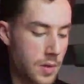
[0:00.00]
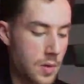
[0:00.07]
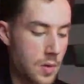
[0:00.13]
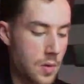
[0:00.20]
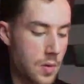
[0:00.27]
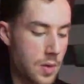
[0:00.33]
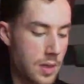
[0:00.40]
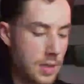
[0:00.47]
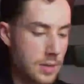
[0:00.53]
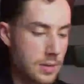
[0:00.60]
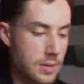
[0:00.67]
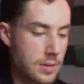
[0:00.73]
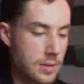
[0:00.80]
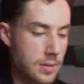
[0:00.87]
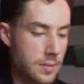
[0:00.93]

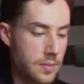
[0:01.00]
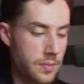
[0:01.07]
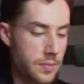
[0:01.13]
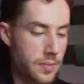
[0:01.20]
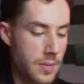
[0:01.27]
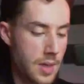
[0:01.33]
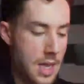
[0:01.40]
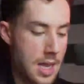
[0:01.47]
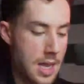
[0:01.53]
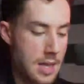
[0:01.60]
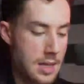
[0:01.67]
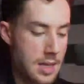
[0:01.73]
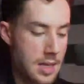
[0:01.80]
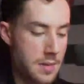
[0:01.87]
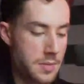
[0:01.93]
coins,
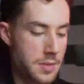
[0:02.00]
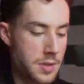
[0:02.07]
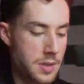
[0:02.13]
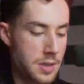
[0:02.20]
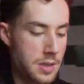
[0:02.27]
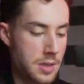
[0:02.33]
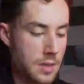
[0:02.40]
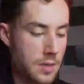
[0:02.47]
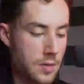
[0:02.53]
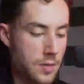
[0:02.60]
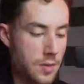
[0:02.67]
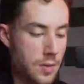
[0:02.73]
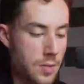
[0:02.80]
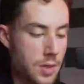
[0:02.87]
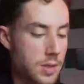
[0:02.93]
and then I'm just gonna
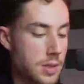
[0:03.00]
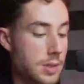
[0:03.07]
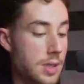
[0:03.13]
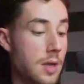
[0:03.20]
create a watch list.